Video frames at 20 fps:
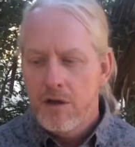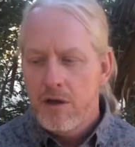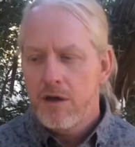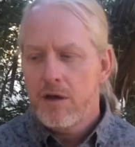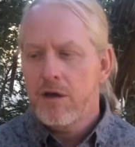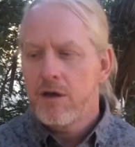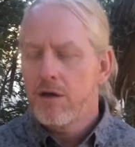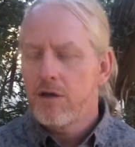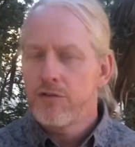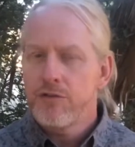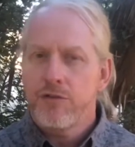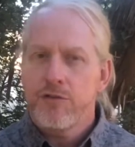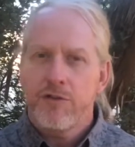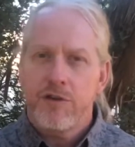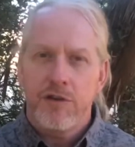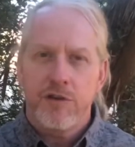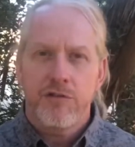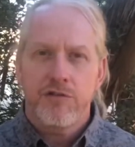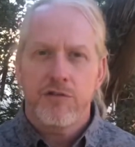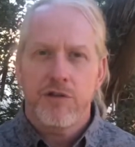I also
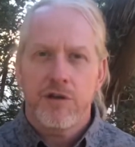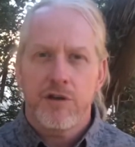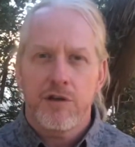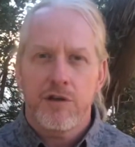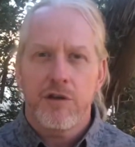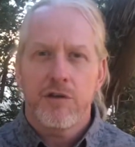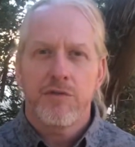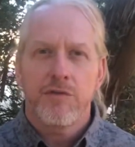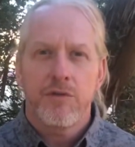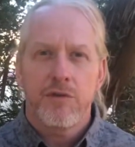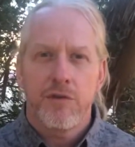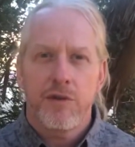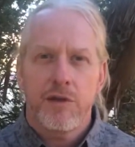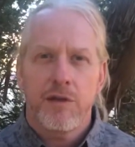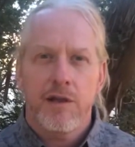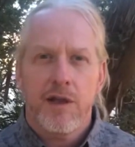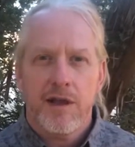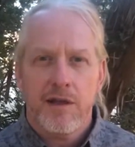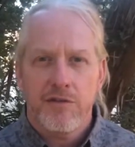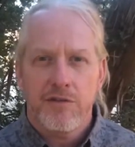teach a few of the
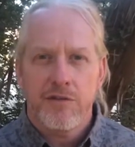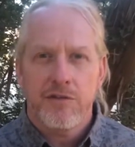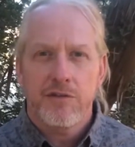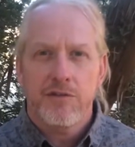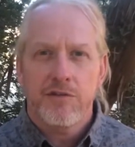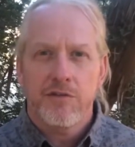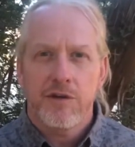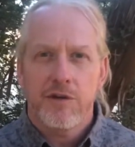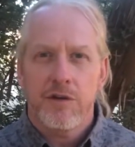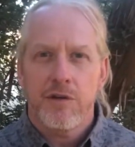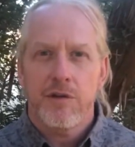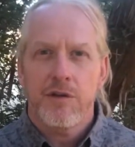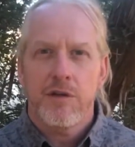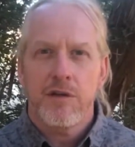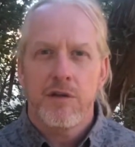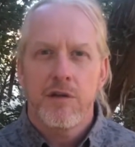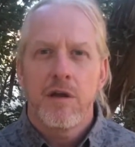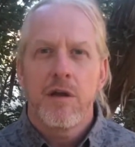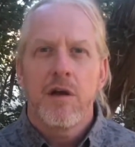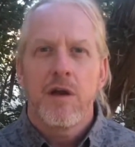classes,
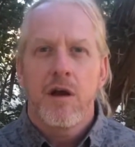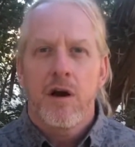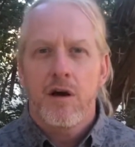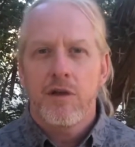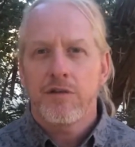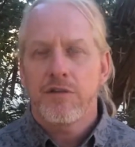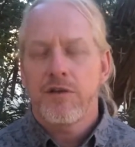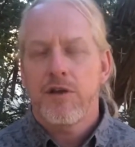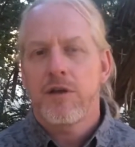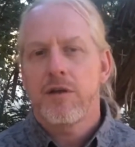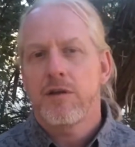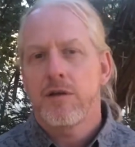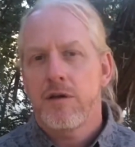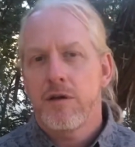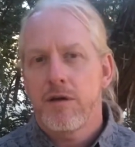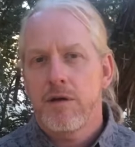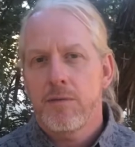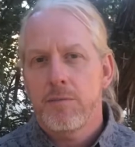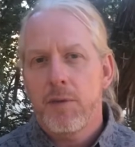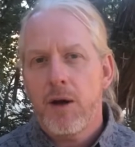the on-site
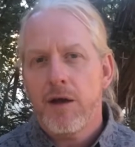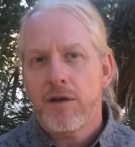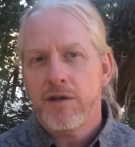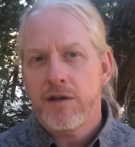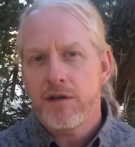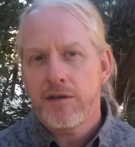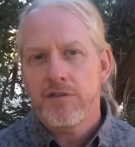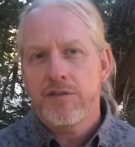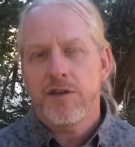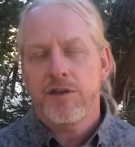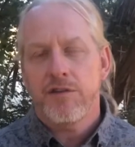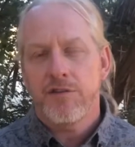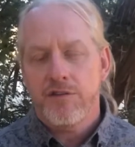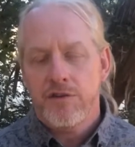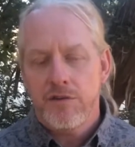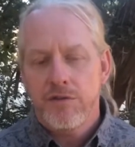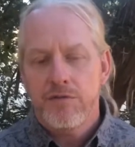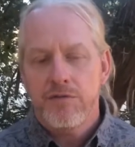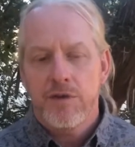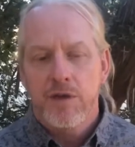Botany
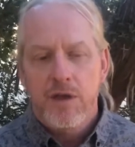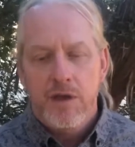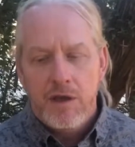Intensive